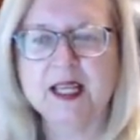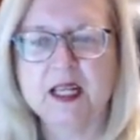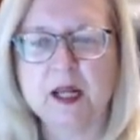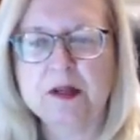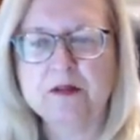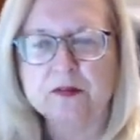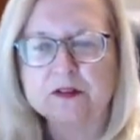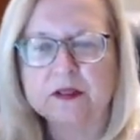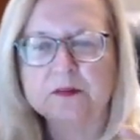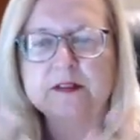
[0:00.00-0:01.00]
Come in for
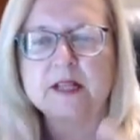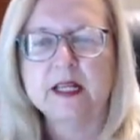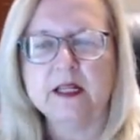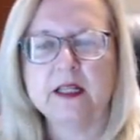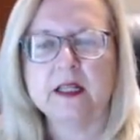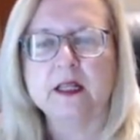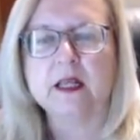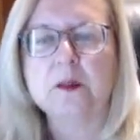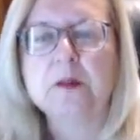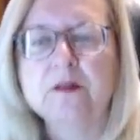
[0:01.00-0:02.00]
some sanity.
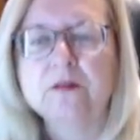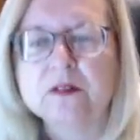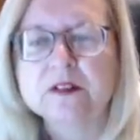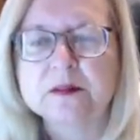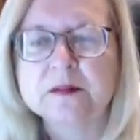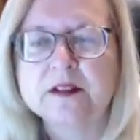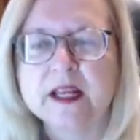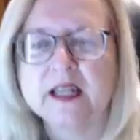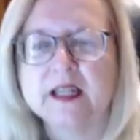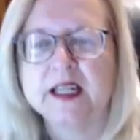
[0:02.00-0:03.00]
Come in for some
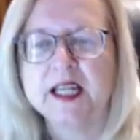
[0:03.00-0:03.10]
sanity.